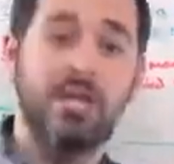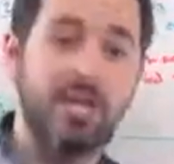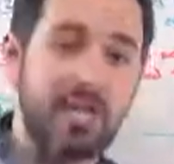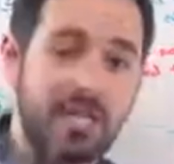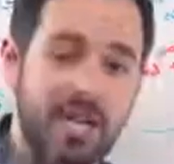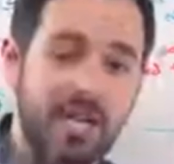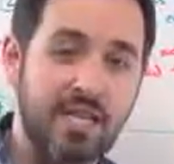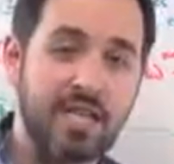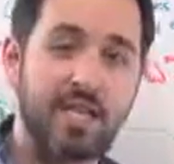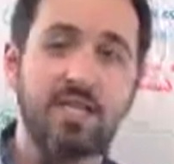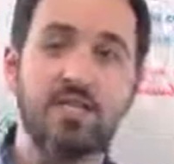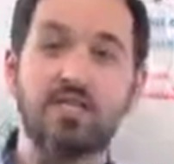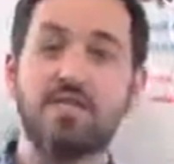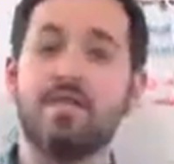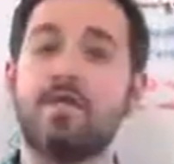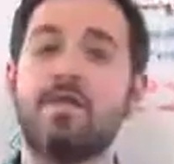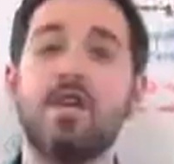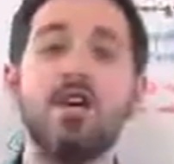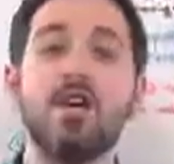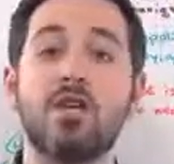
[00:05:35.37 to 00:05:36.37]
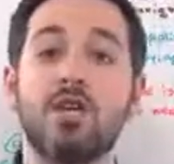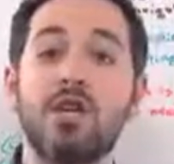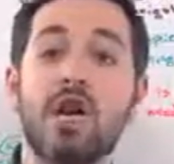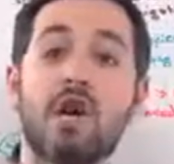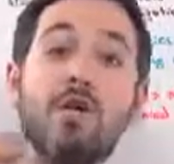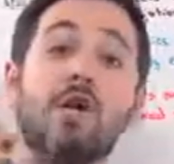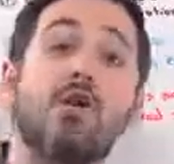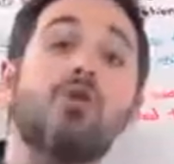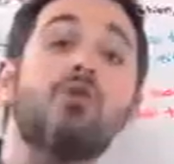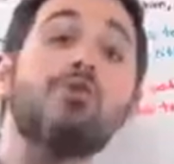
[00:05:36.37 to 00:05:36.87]
And they take tons of
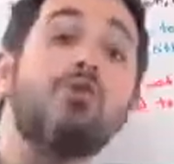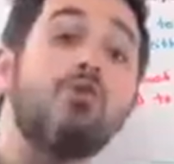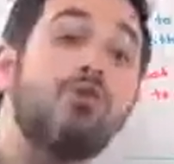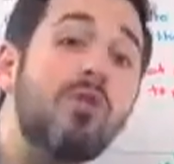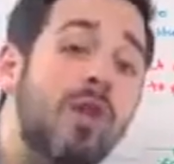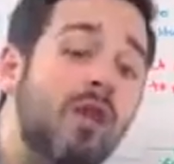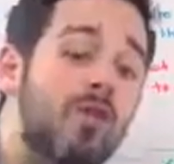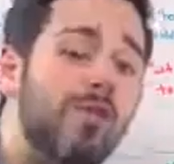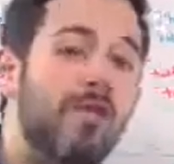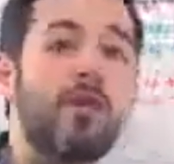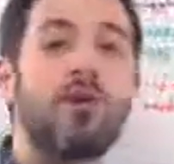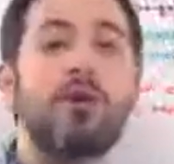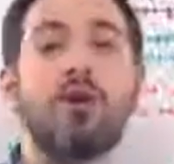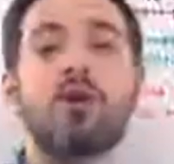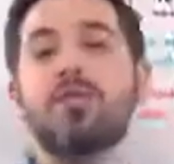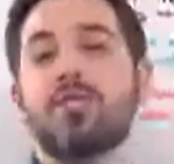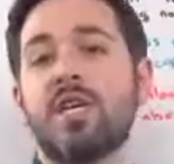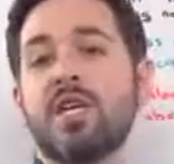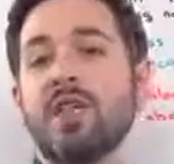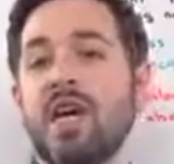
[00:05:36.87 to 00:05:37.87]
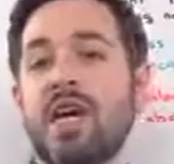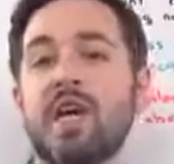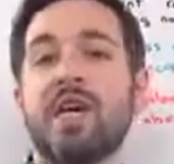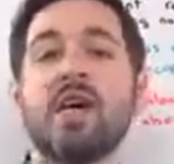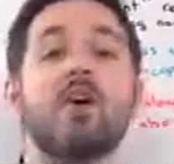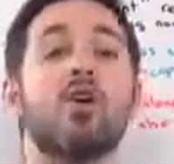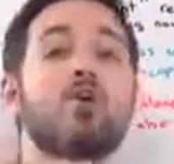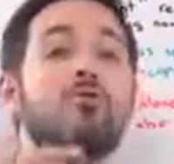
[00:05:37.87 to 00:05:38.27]
their own unique photos and they